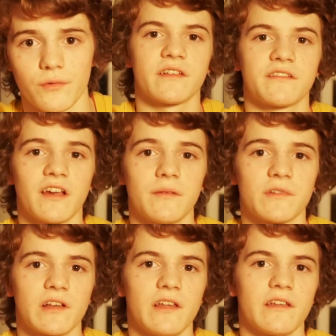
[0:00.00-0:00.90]
As
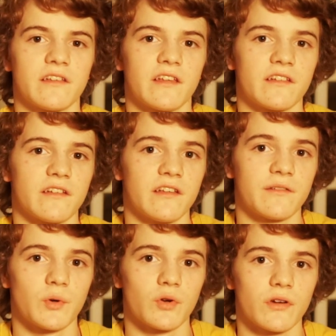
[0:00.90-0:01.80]
James Clear says in
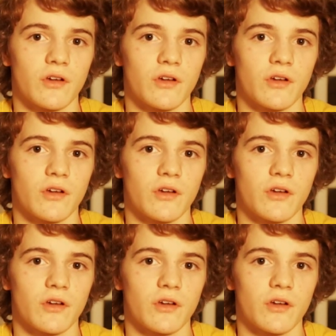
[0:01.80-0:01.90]
his book